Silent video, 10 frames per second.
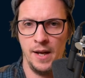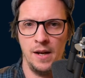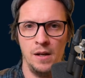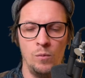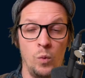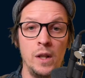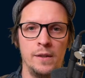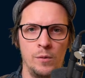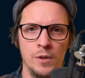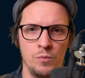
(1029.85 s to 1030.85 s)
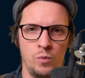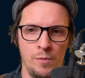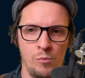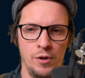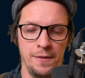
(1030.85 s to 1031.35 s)
Um, well, there was
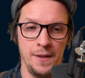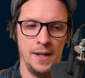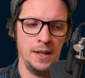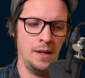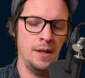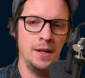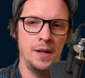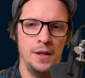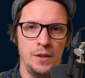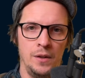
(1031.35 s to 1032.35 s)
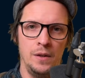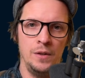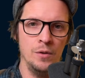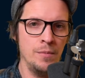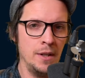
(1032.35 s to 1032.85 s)
one more thing.
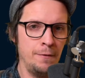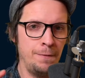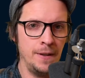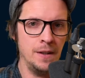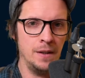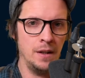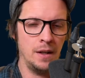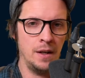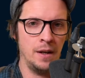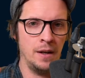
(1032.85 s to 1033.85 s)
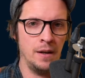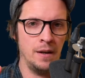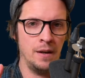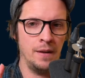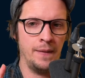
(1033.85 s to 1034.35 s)
You might feel
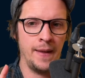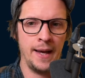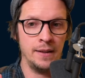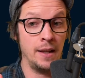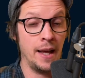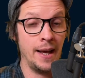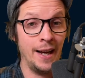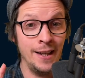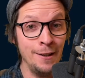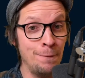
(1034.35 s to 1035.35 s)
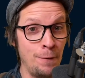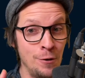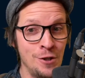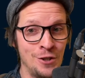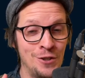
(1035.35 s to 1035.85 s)
uh, that adding
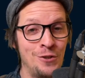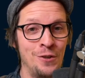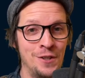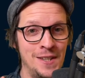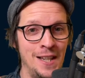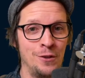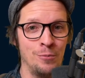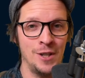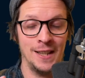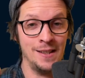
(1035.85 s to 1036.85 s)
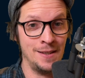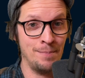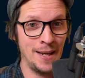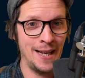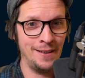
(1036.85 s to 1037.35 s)
functions to your state object is
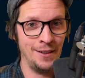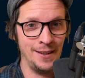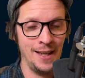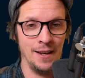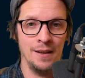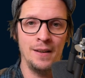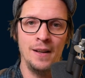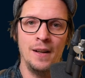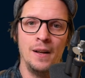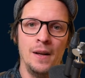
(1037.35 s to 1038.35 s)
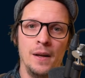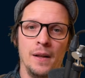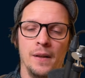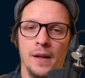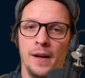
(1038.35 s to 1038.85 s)
a bad idea.
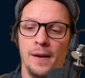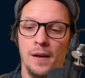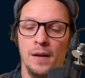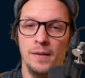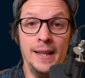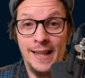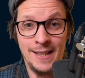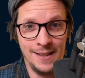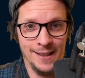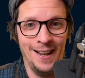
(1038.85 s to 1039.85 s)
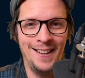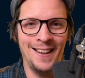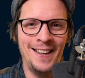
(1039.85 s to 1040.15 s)
Uh, it isn't.